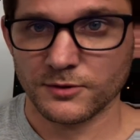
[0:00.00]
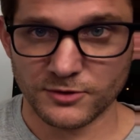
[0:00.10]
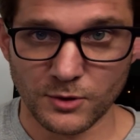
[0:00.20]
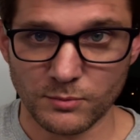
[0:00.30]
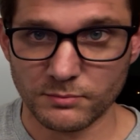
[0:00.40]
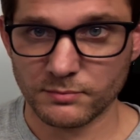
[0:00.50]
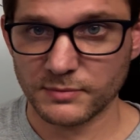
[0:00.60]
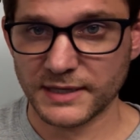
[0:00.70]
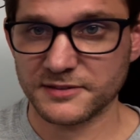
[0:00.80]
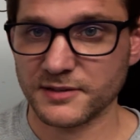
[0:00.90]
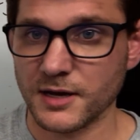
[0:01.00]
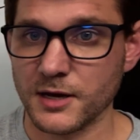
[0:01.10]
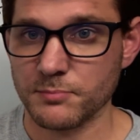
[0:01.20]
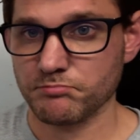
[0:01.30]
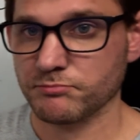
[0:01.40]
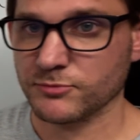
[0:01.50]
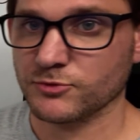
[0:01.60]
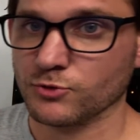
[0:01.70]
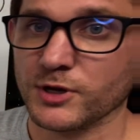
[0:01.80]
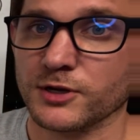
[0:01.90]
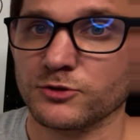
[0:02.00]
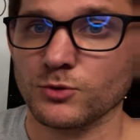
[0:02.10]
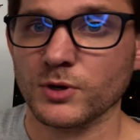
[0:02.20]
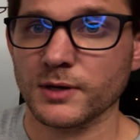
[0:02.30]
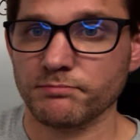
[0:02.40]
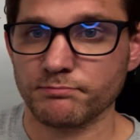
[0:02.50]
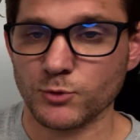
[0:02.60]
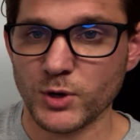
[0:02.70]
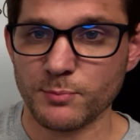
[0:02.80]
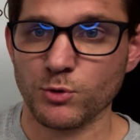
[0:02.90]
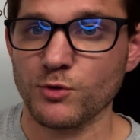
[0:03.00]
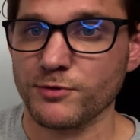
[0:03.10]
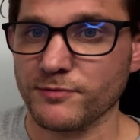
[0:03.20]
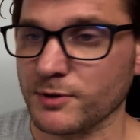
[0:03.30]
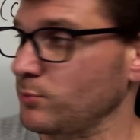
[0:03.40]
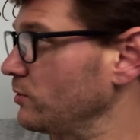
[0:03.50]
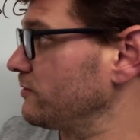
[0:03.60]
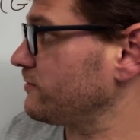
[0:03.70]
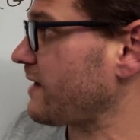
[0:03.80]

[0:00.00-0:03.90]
So let's try to do a quick proof of an important